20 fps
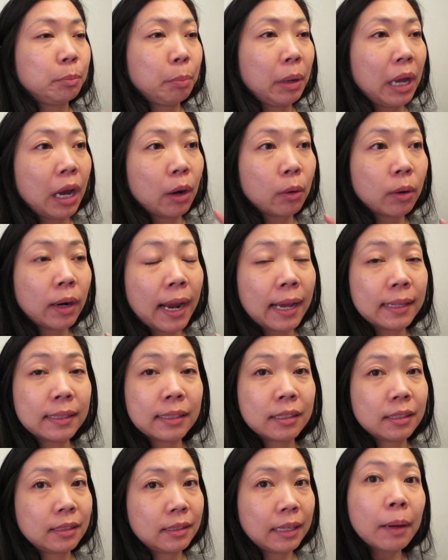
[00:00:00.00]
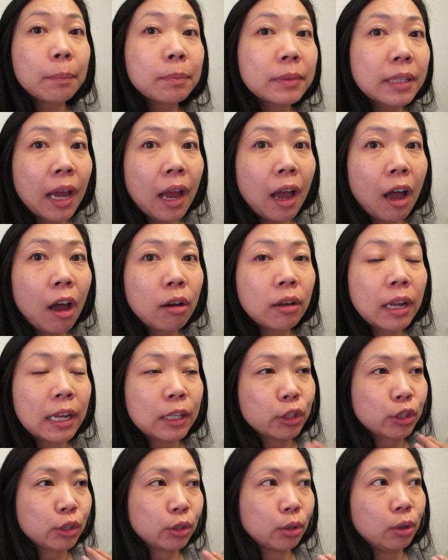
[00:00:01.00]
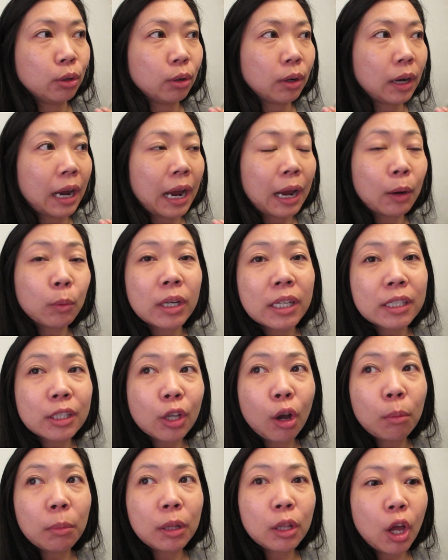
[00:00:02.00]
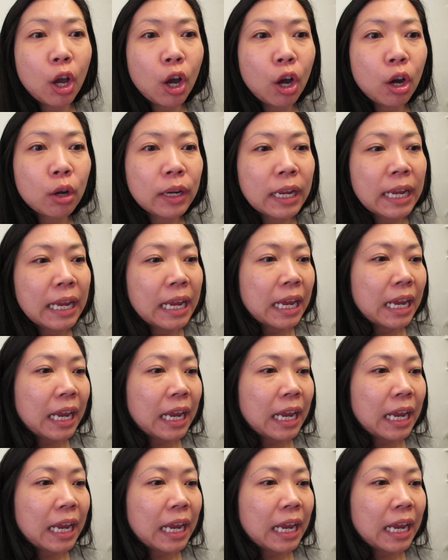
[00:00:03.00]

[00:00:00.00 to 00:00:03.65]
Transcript: Power had stepped out and so I was home alone